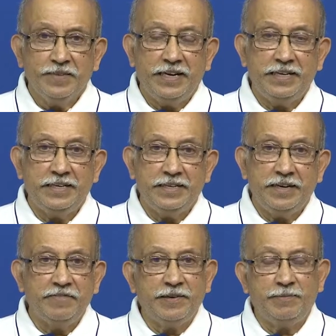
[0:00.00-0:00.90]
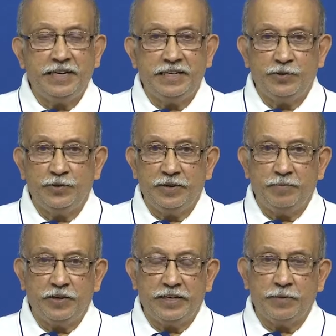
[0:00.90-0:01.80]
and everybody you know
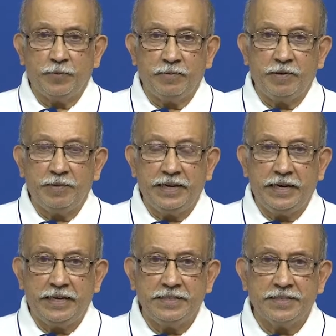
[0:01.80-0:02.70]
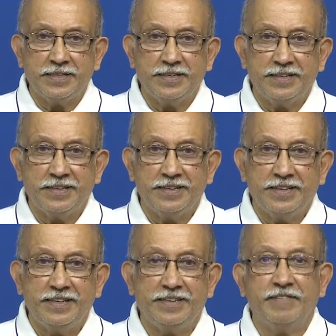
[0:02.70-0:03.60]
about it probably has
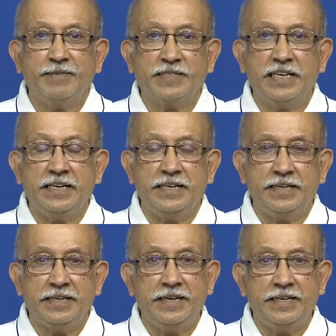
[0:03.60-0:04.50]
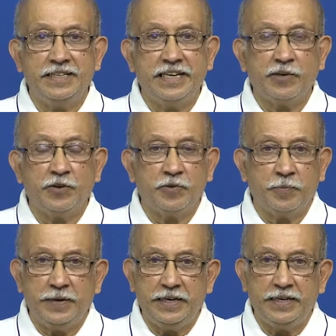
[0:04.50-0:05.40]
a website and their own
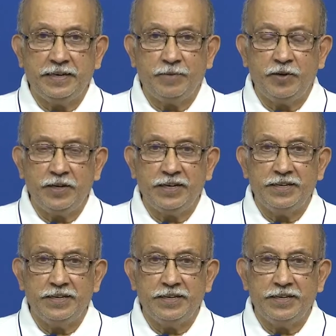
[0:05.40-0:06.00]
opinion about